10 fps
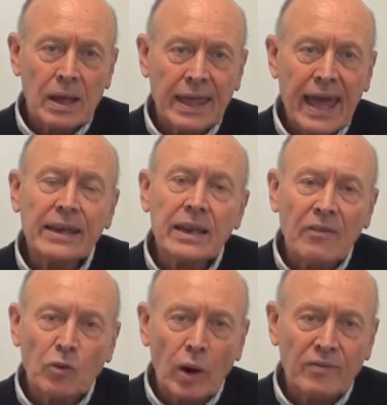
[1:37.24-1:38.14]
gained
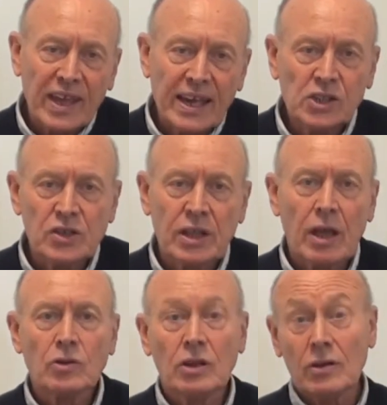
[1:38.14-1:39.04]
enough qualifications to
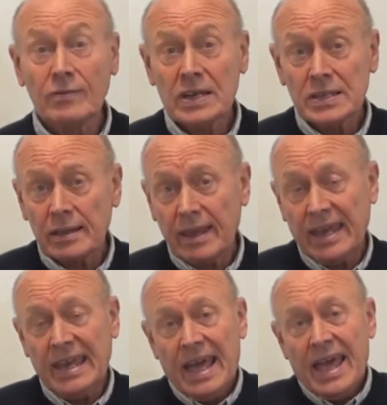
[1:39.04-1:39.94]
go to
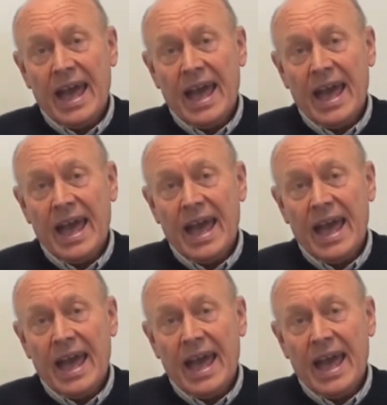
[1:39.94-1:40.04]
university.